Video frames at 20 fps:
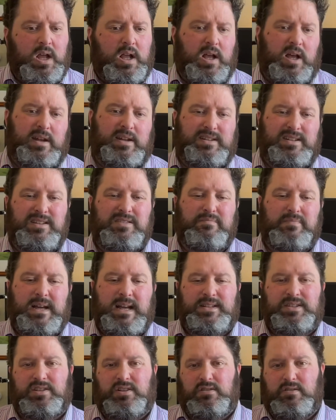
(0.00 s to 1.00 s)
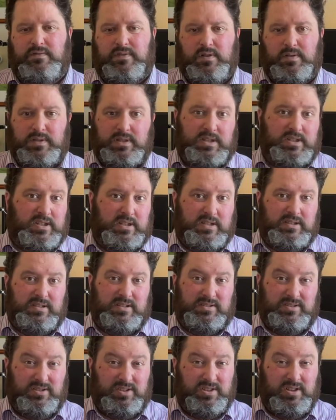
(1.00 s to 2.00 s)
And it didn't matter if I was actually
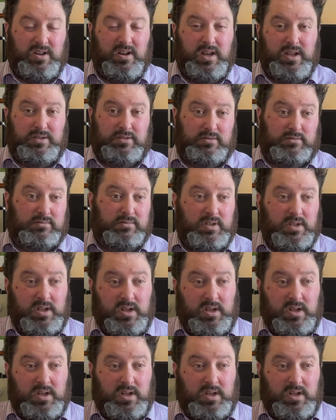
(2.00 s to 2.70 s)
listening to Tidal